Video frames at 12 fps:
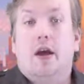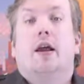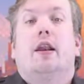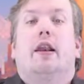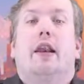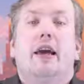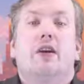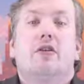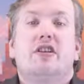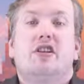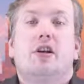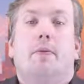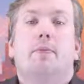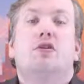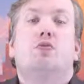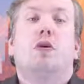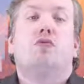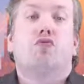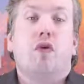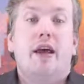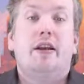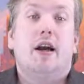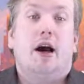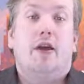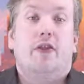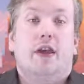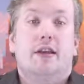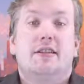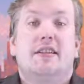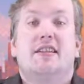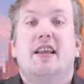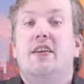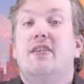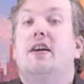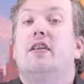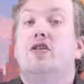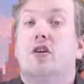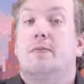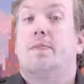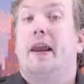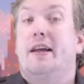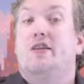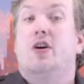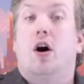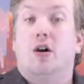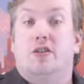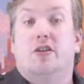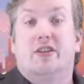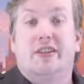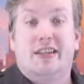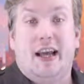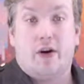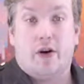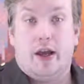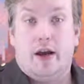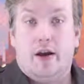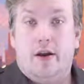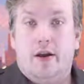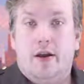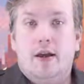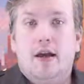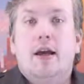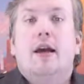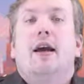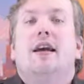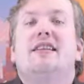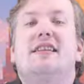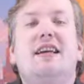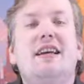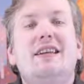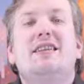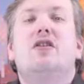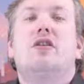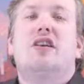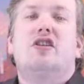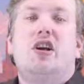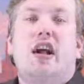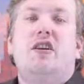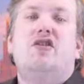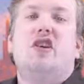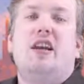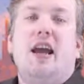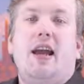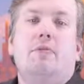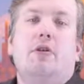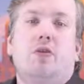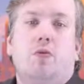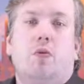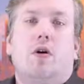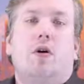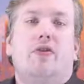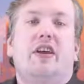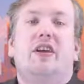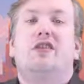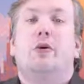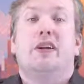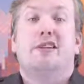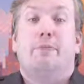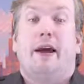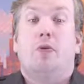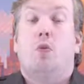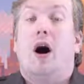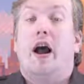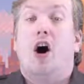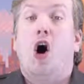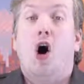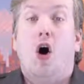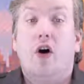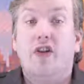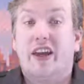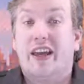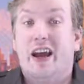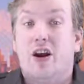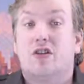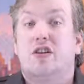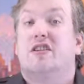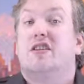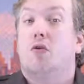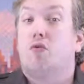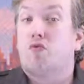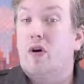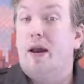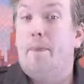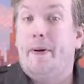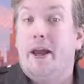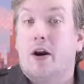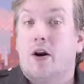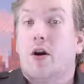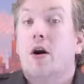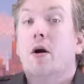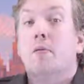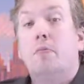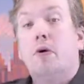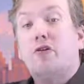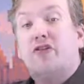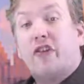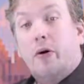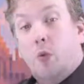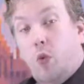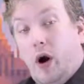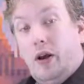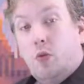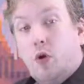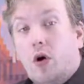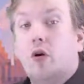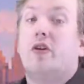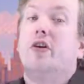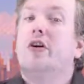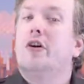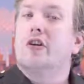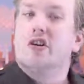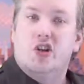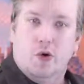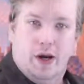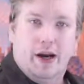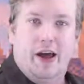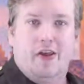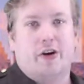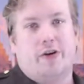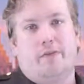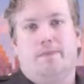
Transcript: Later installments would retcon this to say that it took place on Caesarea. It's easier to change the name of the world than to explain why all the characters that reappear moved from one world to another.